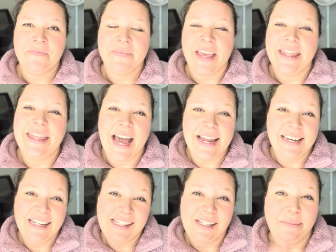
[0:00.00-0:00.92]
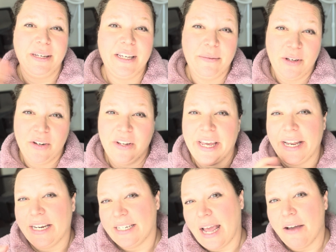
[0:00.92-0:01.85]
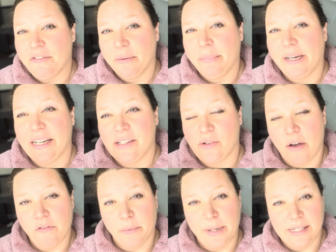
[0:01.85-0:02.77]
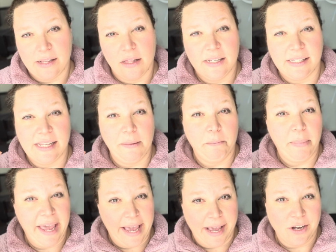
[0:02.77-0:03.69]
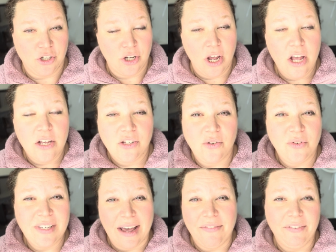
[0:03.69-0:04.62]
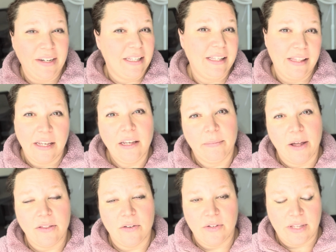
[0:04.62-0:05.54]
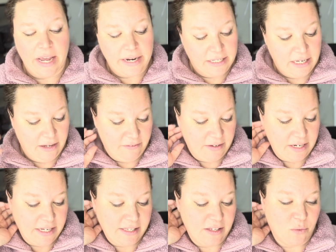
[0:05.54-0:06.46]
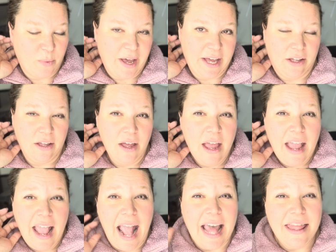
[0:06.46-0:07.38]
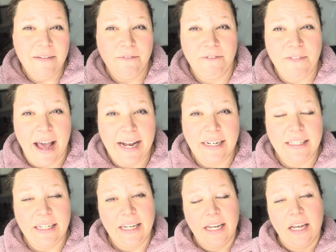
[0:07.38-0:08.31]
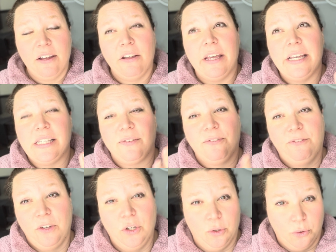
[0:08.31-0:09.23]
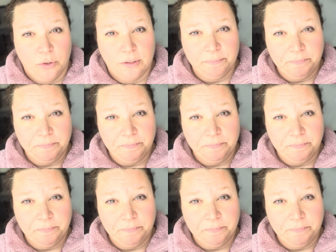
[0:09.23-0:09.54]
That needs to be communicated to everybody so everybody's on the same page. So definitely think about those activities as well. And then finally is food.